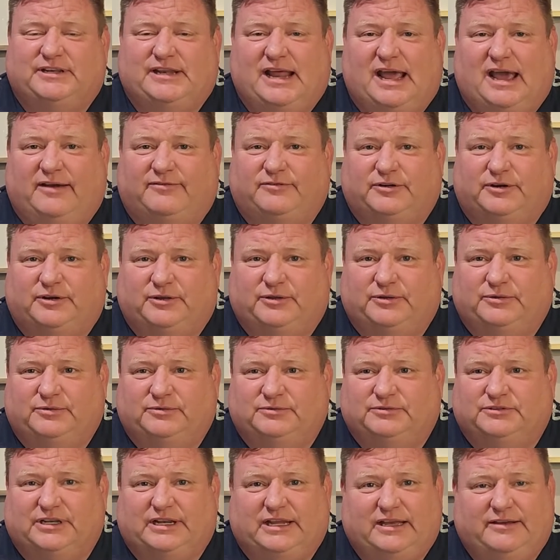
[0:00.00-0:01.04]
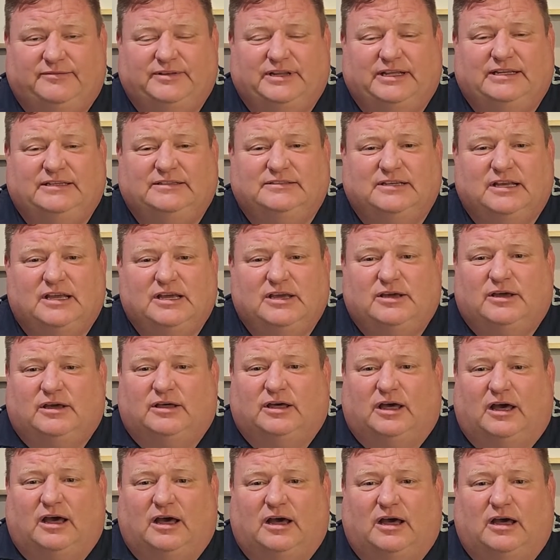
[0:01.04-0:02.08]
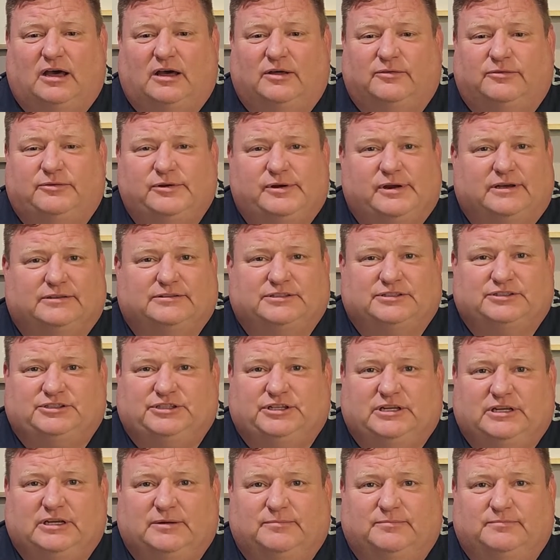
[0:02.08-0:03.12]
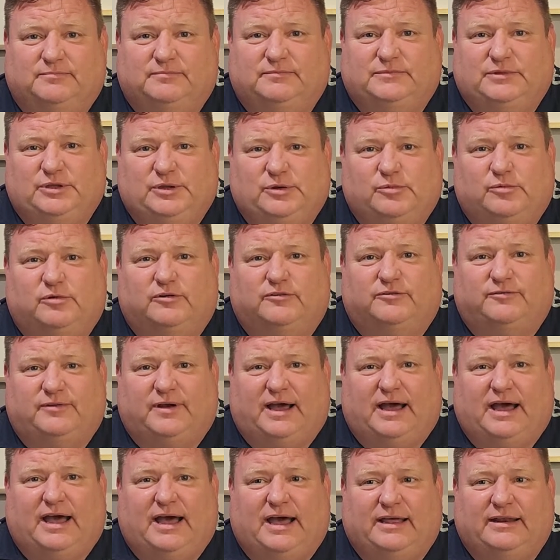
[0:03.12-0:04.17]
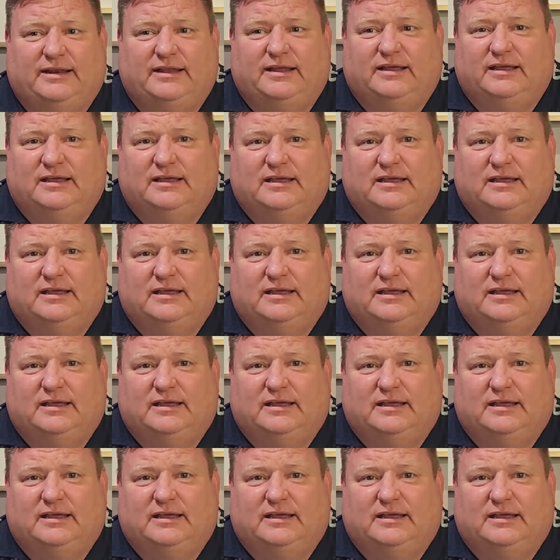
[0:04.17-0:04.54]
in the afternoons and evenings, throughout the ship, you will find